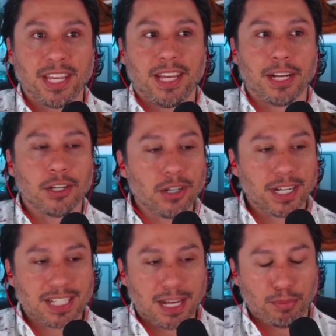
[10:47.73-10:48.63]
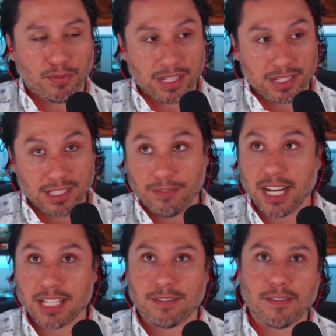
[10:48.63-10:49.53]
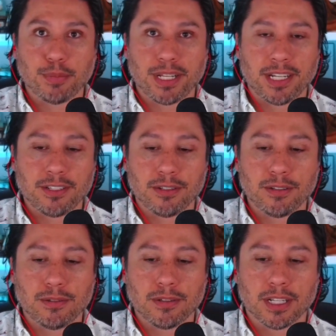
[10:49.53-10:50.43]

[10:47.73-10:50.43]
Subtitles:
a good example for this is if you guys have ever been into